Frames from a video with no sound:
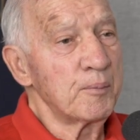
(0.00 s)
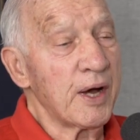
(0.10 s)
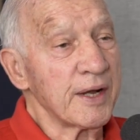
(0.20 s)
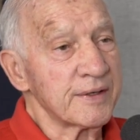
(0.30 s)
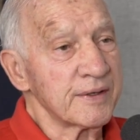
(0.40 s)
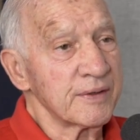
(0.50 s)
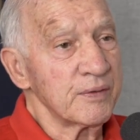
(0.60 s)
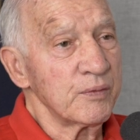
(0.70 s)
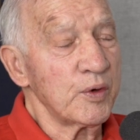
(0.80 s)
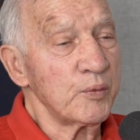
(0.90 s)
But
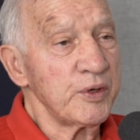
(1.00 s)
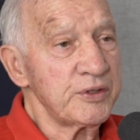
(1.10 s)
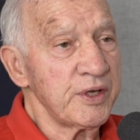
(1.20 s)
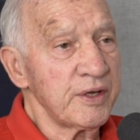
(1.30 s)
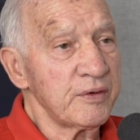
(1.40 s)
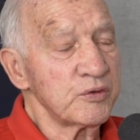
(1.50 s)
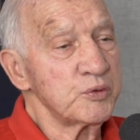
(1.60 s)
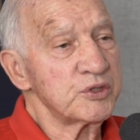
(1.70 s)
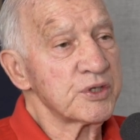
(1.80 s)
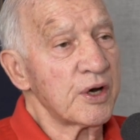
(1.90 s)
what we did is
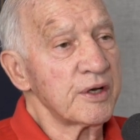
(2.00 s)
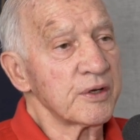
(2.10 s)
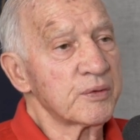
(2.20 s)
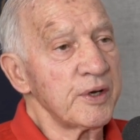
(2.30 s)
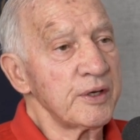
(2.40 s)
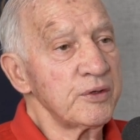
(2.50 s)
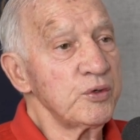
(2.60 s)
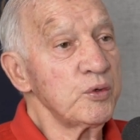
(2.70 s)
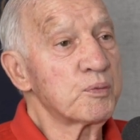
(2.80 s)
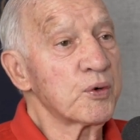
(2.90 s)
we started to create
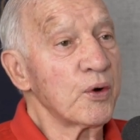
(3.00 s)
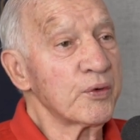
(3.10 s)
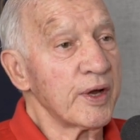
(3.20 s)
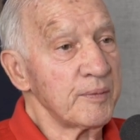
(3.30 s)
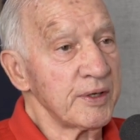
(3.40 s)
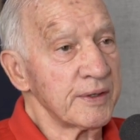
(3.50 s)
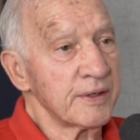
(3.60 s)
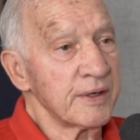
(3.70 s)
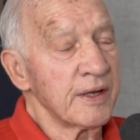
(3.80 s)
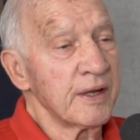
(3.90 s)
new programming,
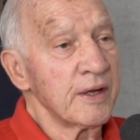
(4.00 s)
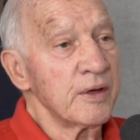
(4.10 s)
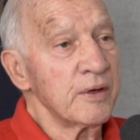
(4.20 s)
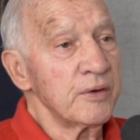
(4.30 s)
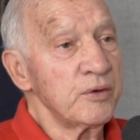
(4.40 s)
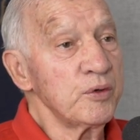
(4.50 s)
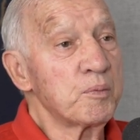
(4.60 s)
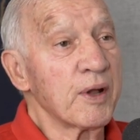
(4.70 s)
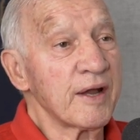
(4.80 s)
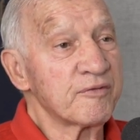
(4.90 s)
new
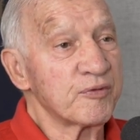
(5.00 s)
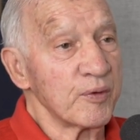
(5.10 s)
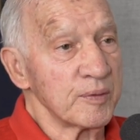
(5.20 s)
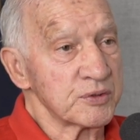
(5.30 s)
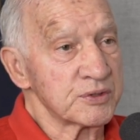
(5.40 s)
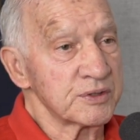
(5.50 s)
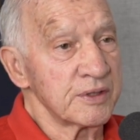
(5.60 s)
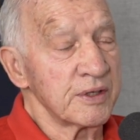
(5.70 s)
platforms,